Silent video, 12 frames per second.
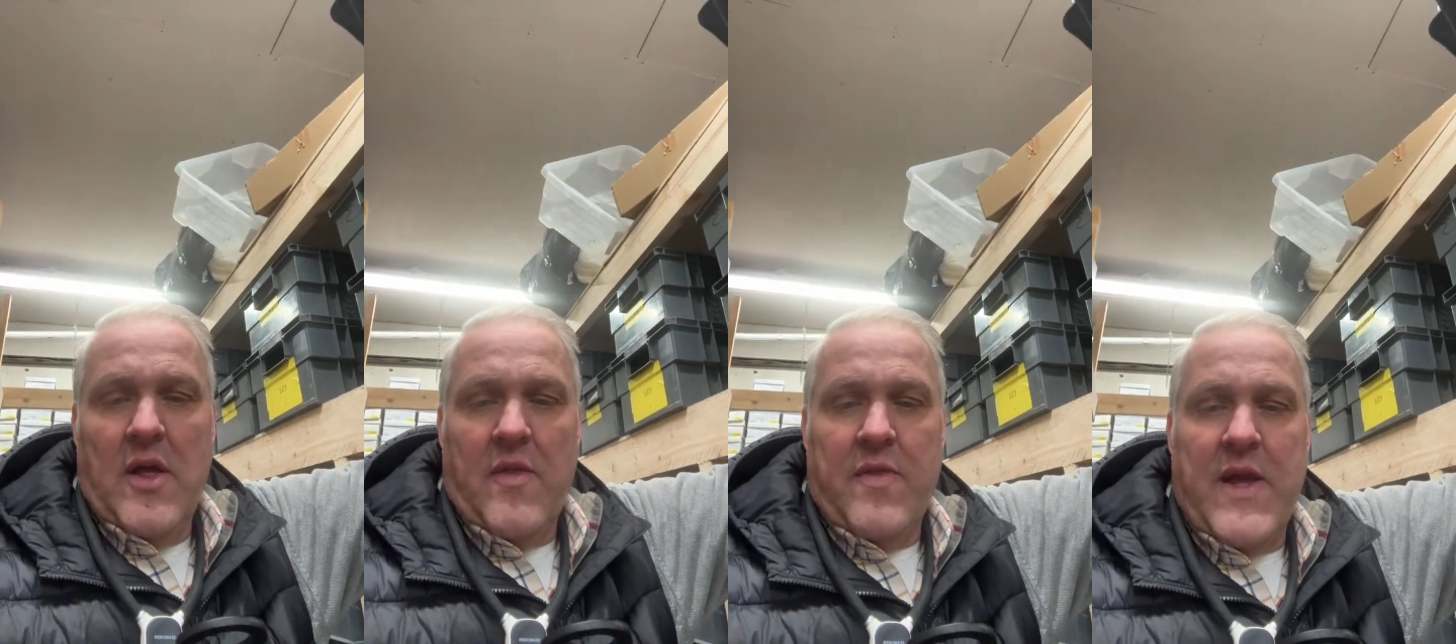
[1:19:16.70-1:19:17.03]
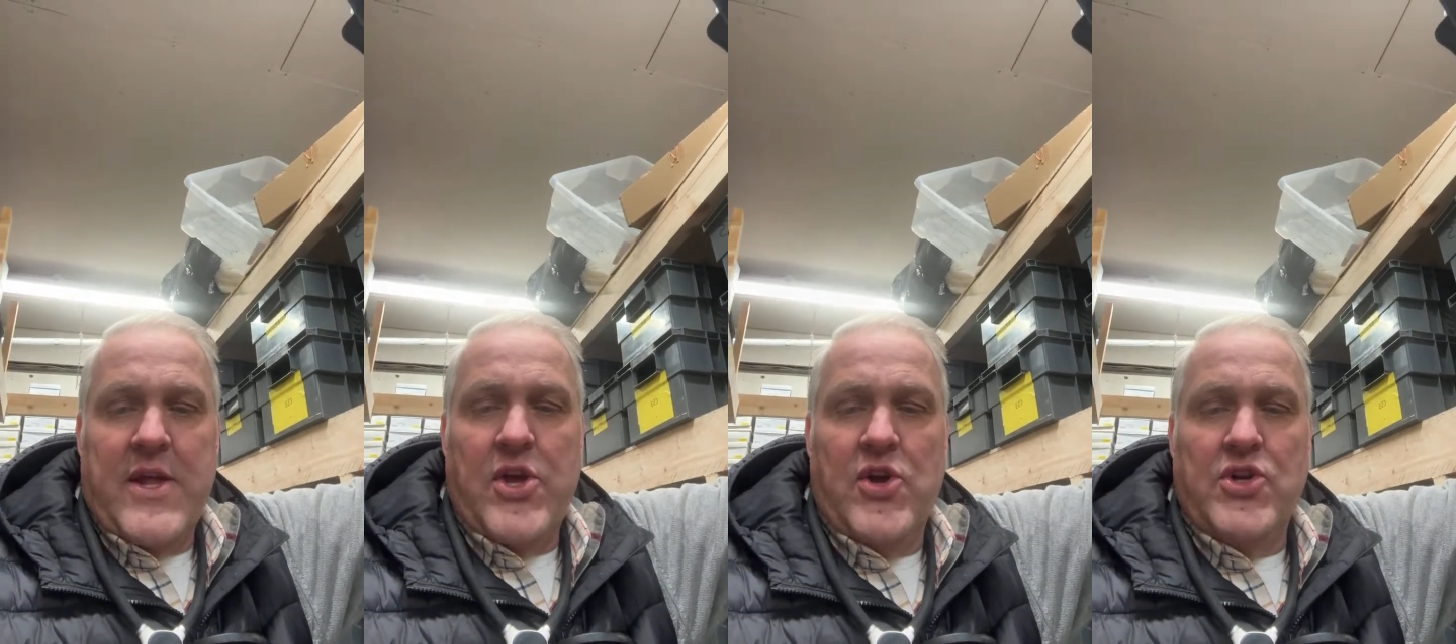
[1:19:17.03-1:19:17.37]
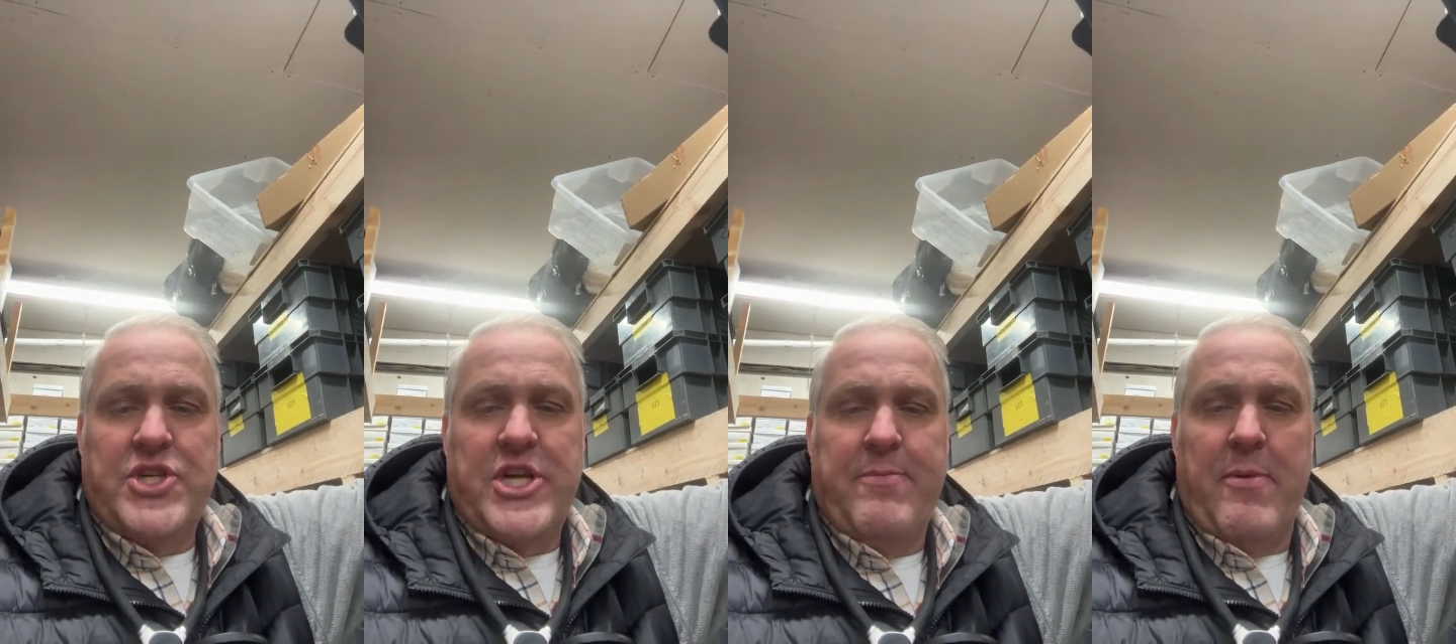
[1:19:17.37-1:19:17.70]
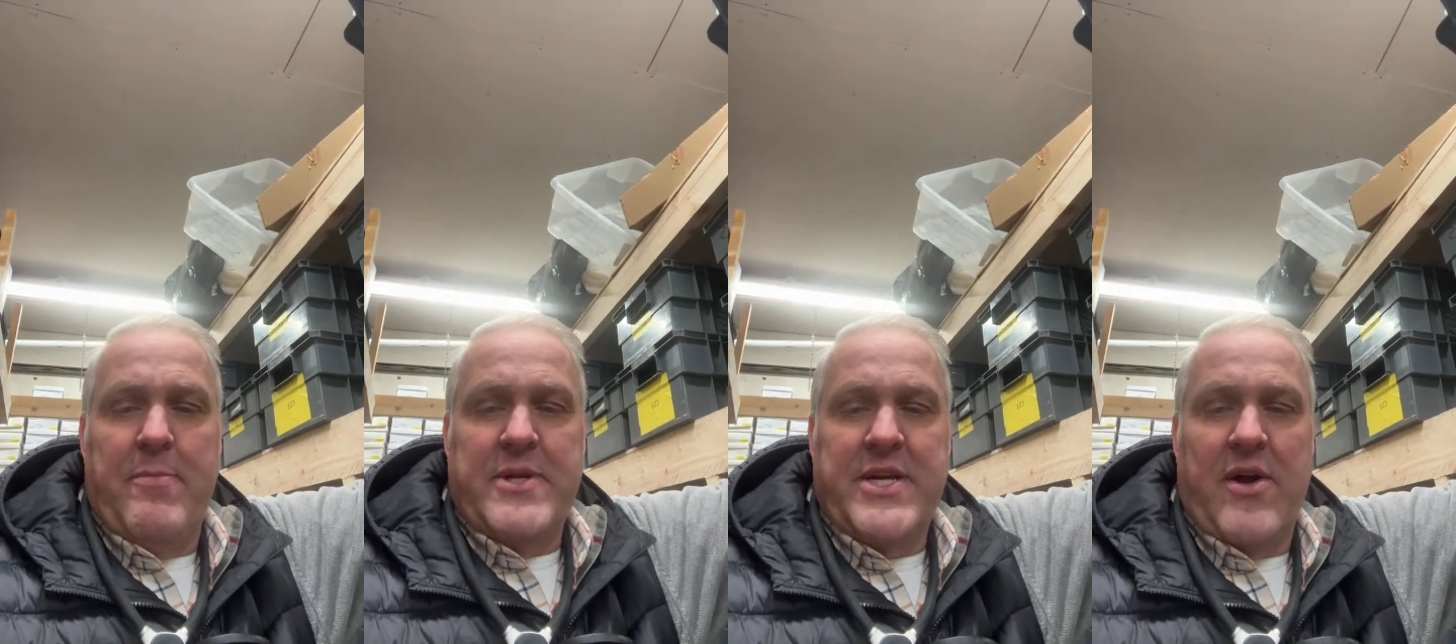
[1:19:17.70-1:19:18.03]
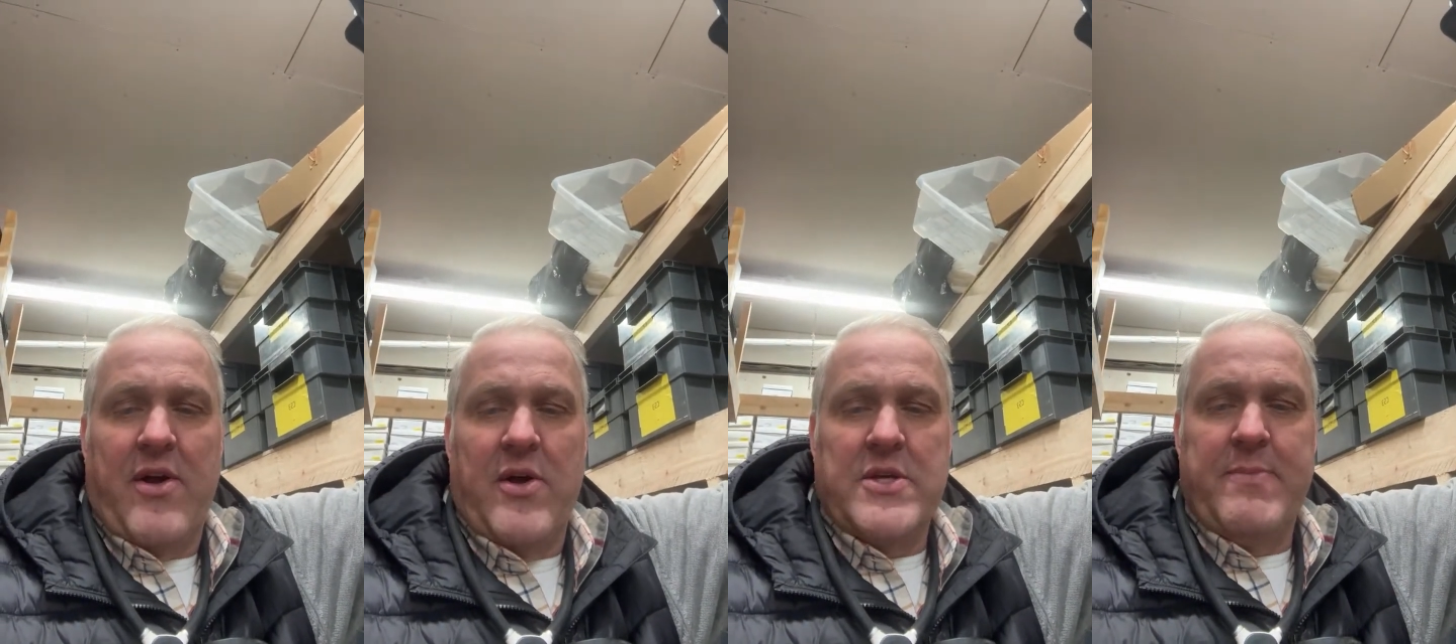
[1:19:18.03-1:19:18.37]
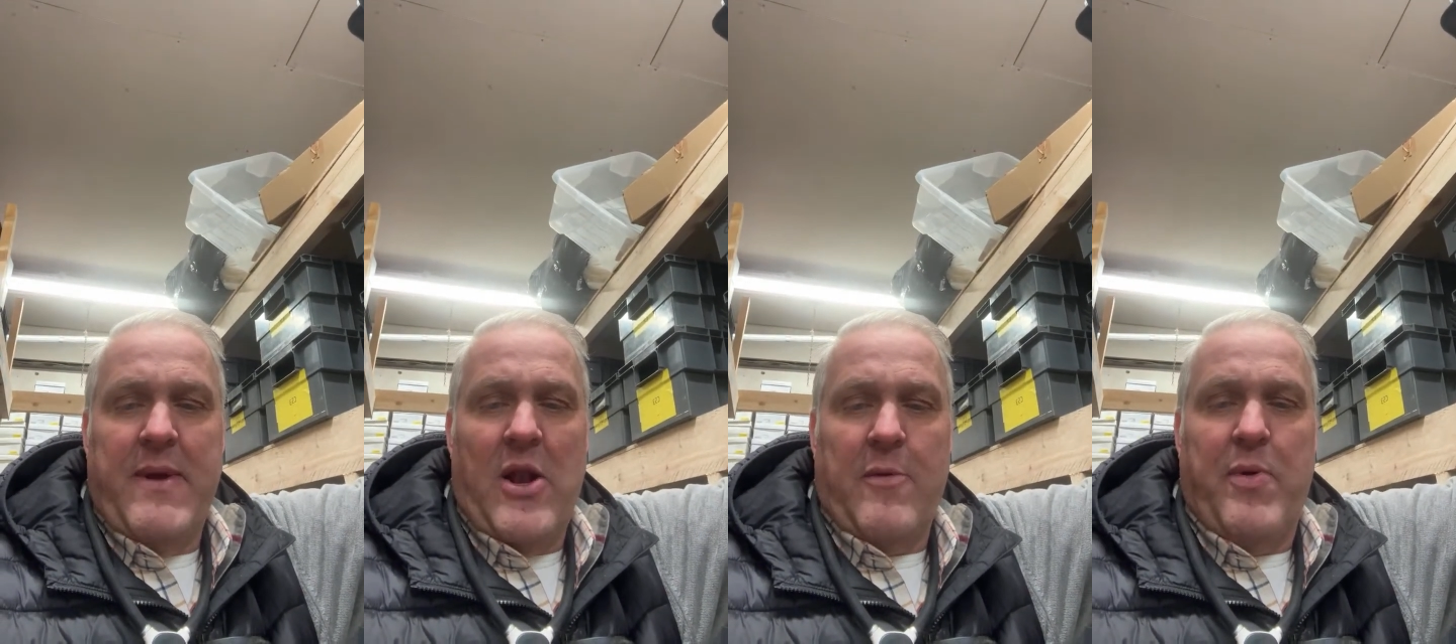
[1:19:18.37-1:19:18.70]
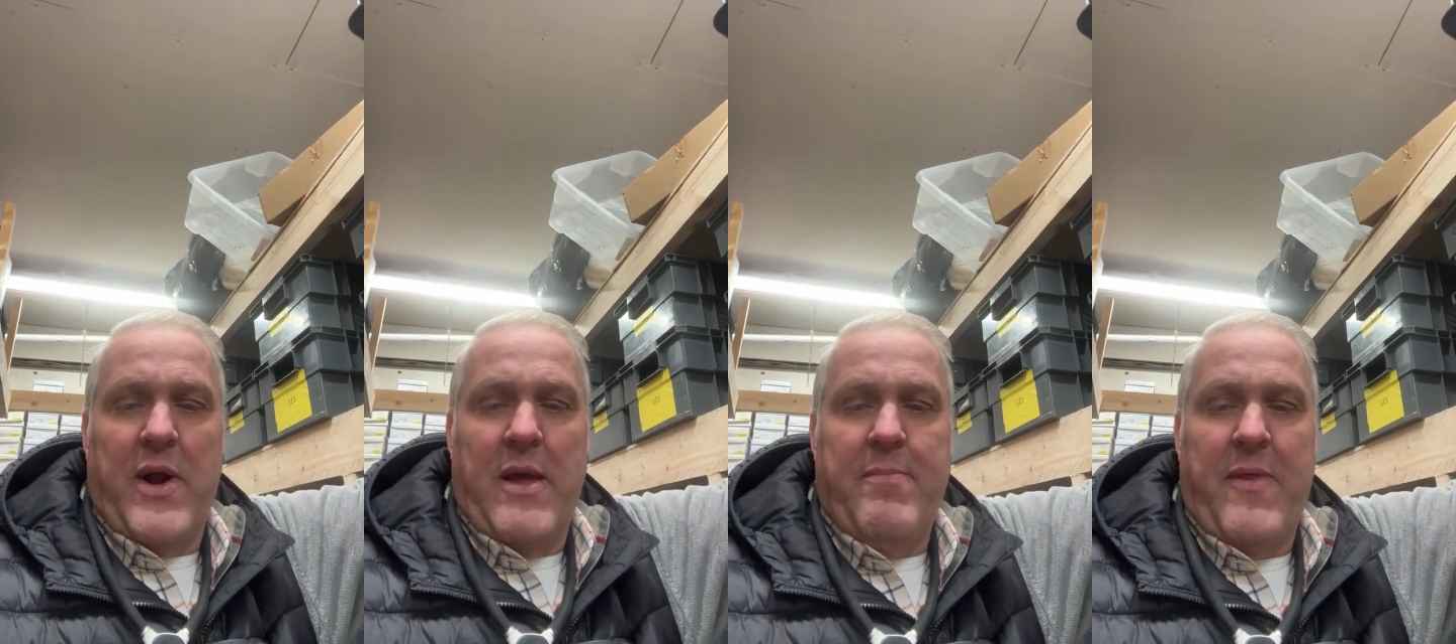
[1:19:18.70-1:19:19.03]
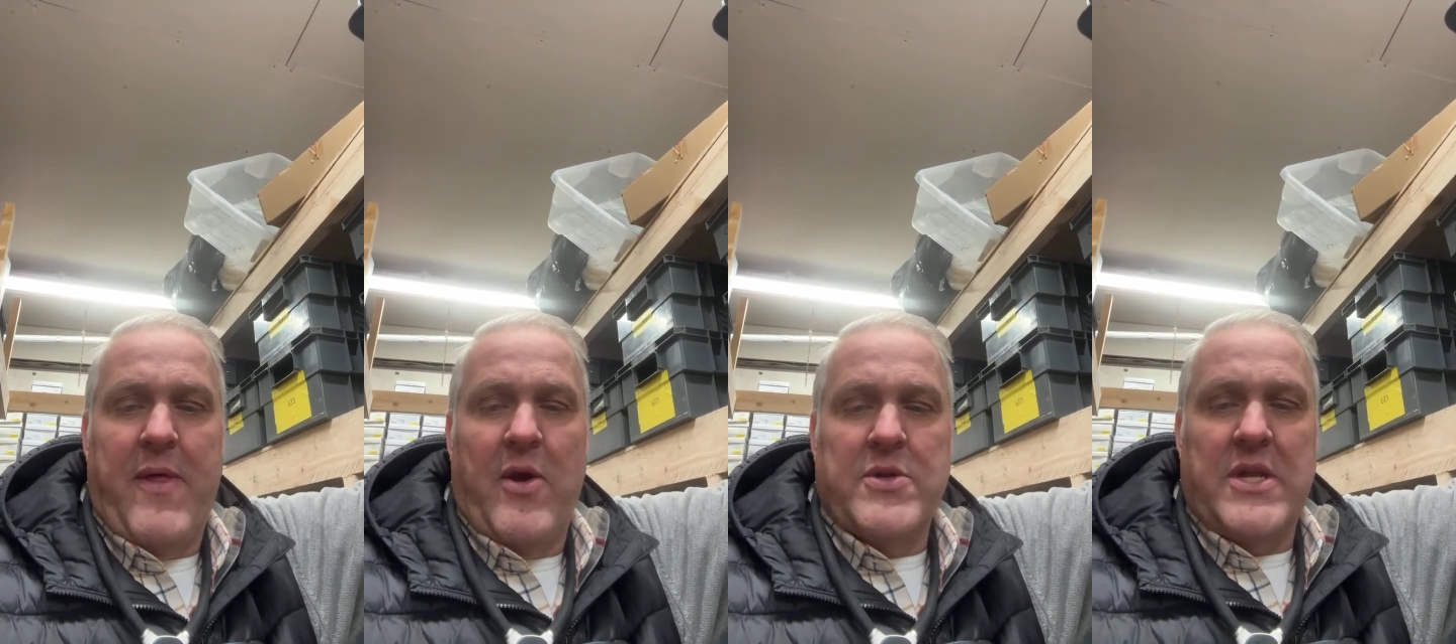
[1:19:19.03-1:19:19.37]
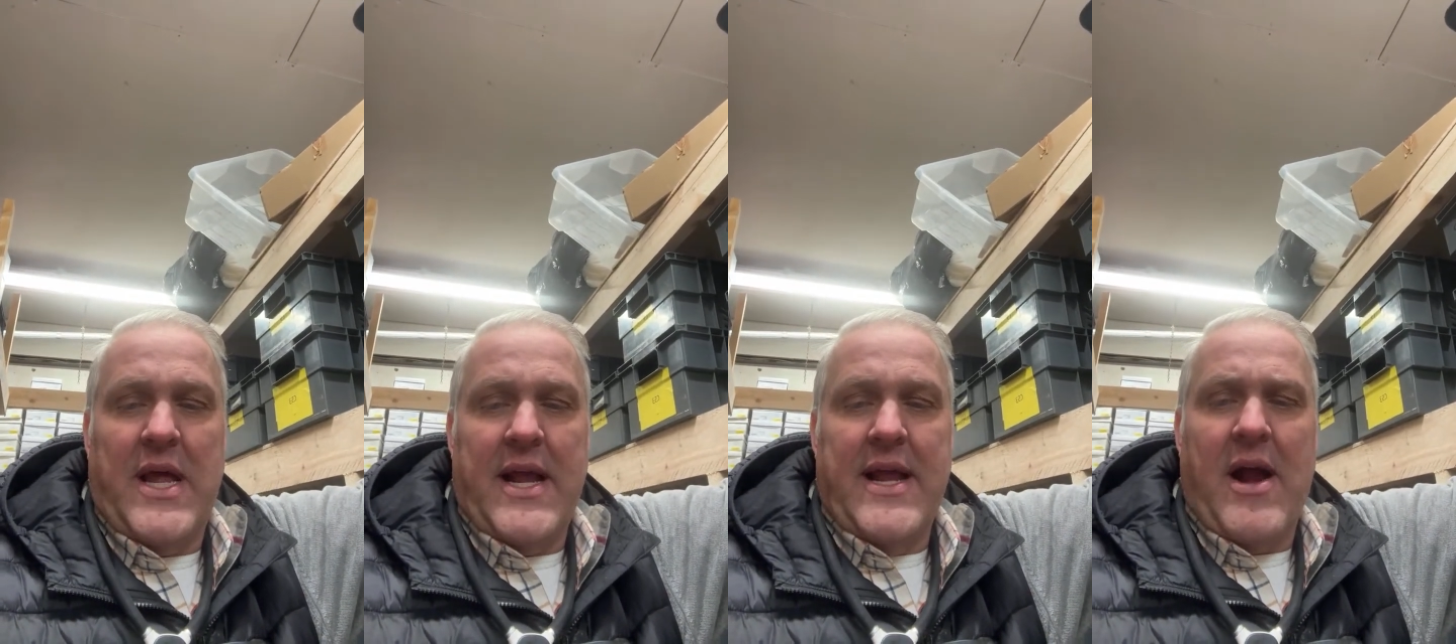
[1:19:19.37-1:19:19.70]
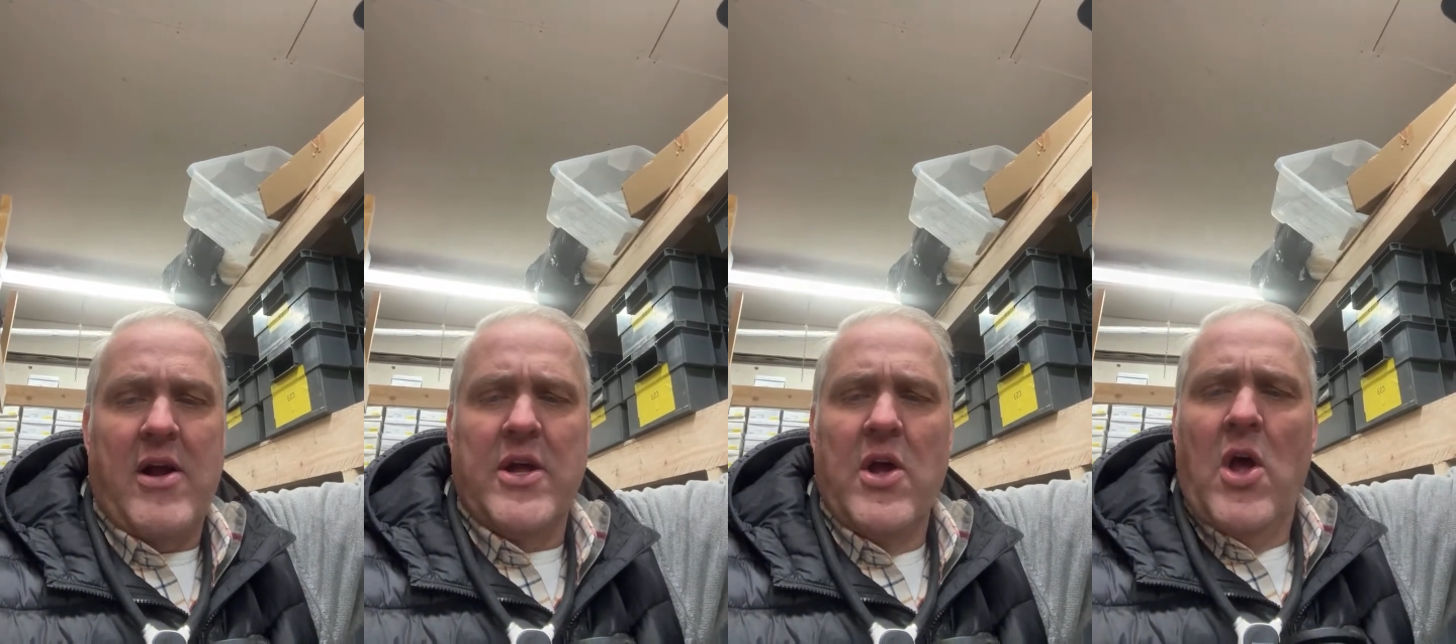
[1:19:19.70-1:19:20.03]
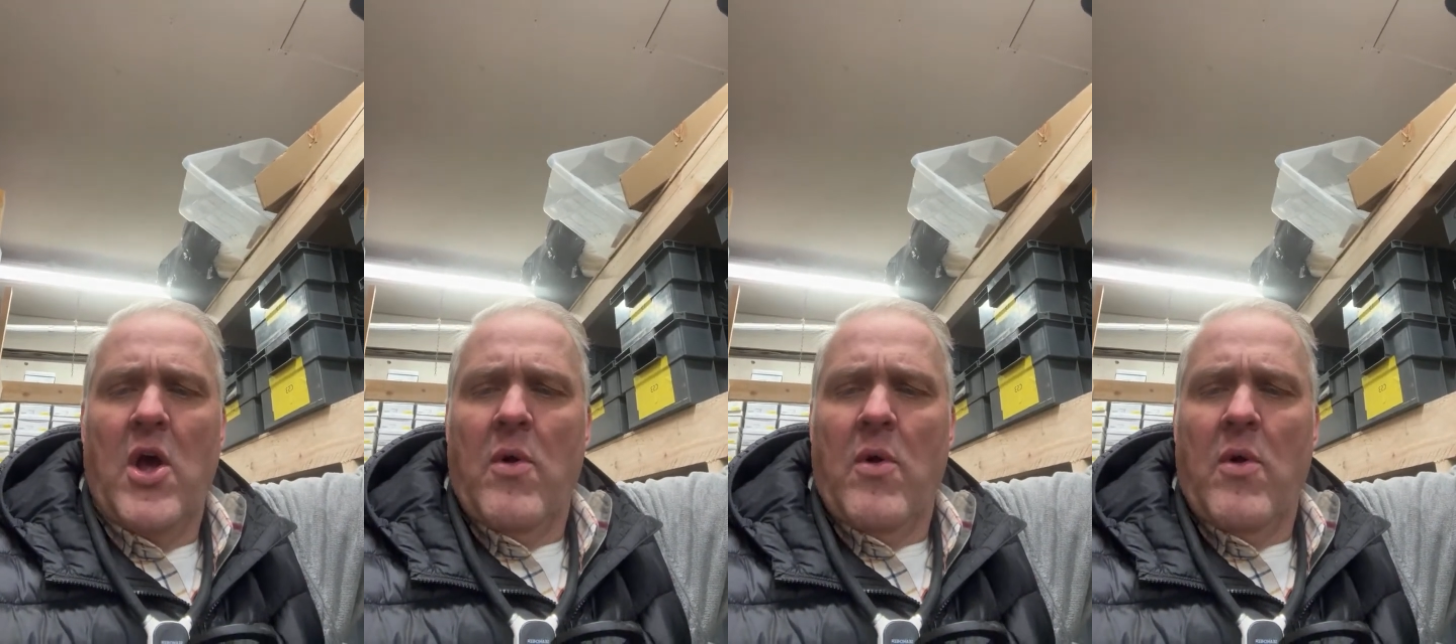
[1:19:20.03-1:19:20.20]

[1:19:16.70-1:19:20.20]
They use cheaper materials, may look pretty, but they also lack in character.